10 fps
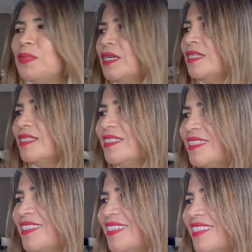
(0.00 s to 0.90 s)
but
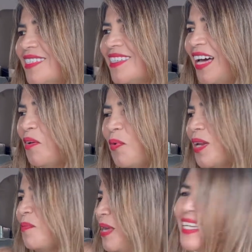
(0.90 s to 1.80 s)
I don't
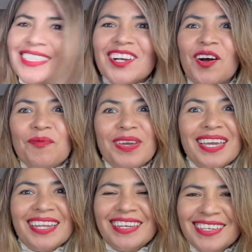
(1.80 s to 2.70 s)
wanna make
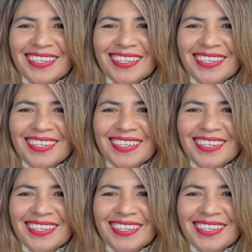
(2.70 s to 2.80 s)
salmon.